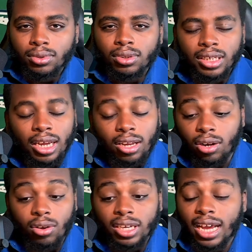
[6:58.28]
the
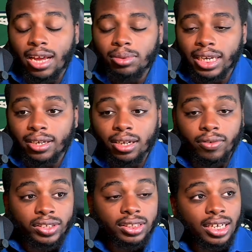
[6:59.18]
only guy I'm thinking
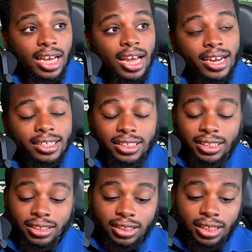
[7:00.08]
of is the guy in
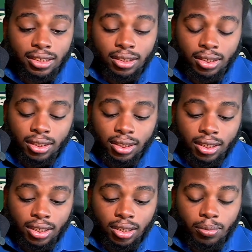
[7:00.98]
Tennessee,
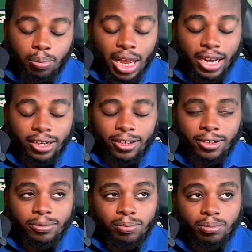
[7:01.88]

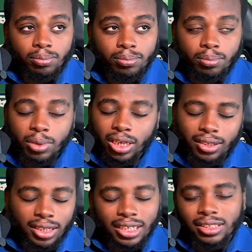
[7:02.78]
Byard, but
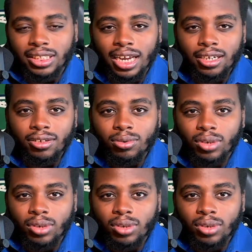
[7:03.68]
he signed a new